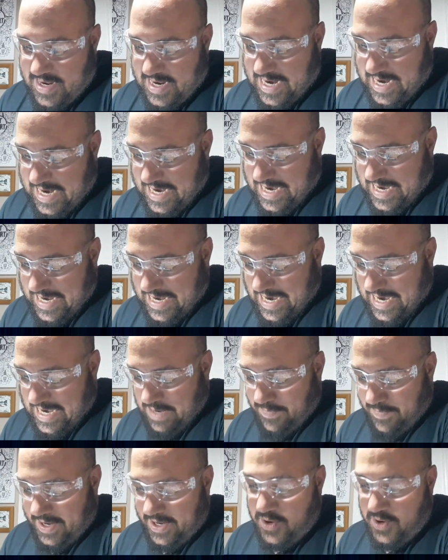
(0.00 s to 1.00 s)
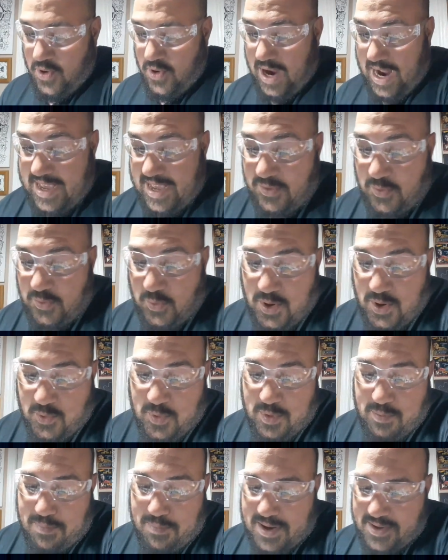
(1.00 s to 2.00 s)
And anybody who has worked
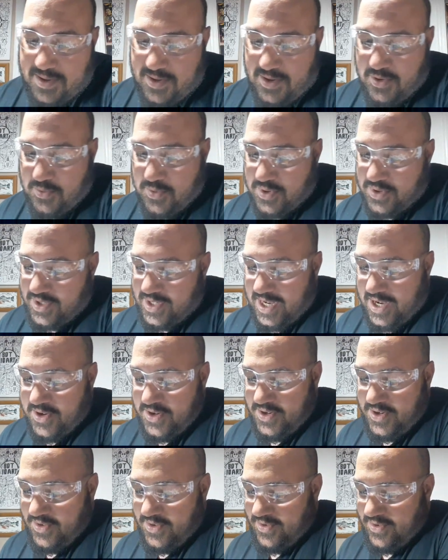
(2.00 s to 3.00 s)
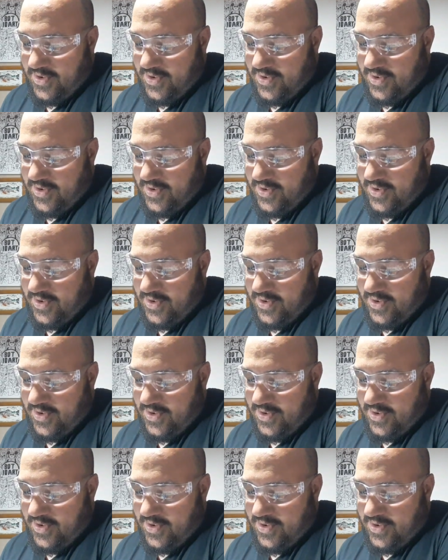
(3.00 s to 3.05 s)
with Bondo will tell you,